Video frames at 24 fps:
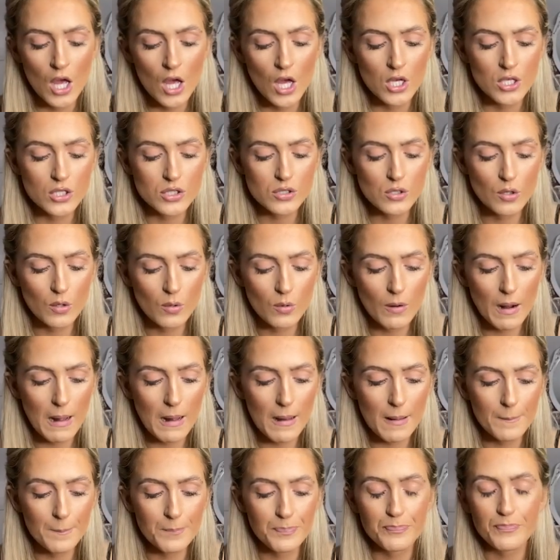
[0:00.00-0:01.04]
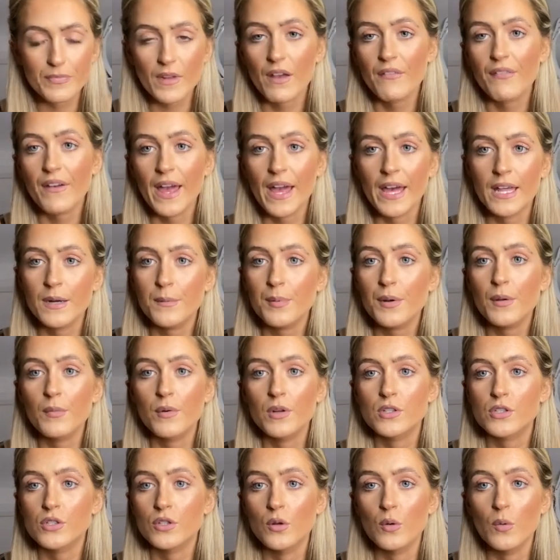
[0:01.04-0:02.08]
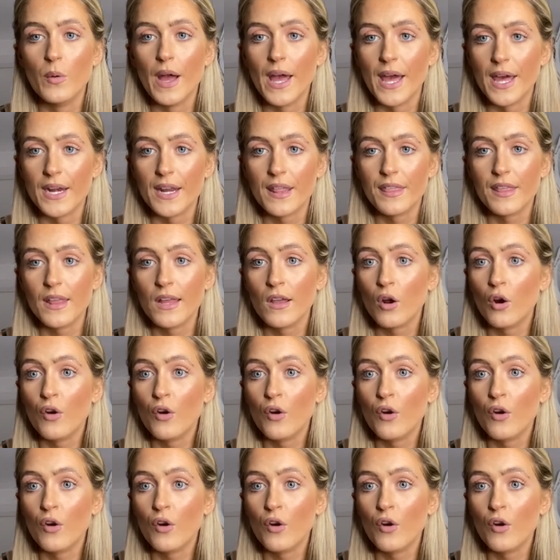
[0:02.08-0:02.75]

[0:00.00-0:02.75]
So if anybody wants to know anything,